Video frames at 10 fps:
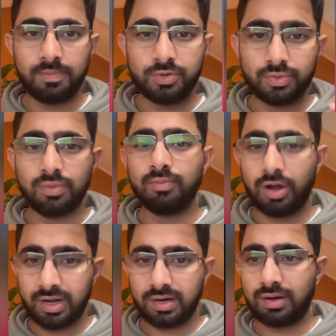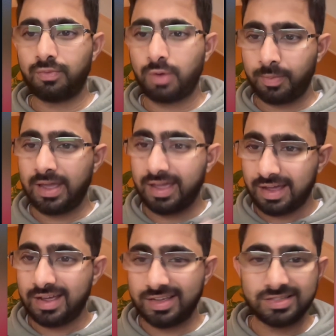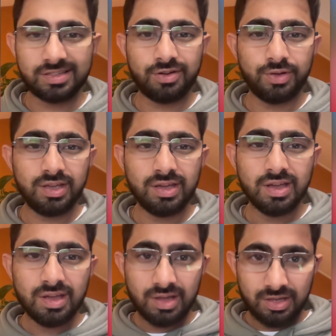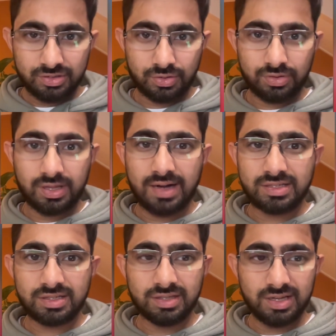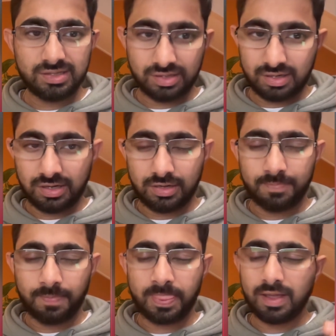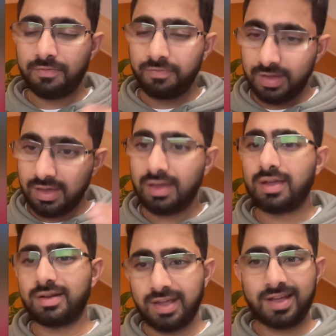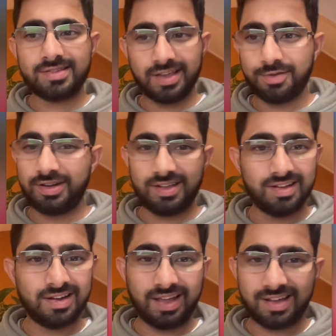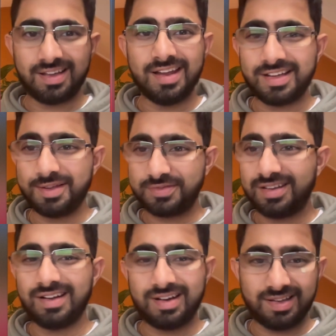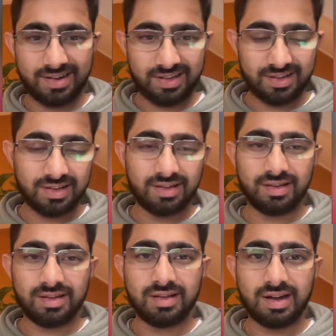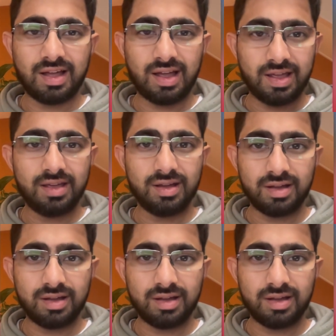to monitor what my AI agents are doing. So that's this. We take security and like encryption at a high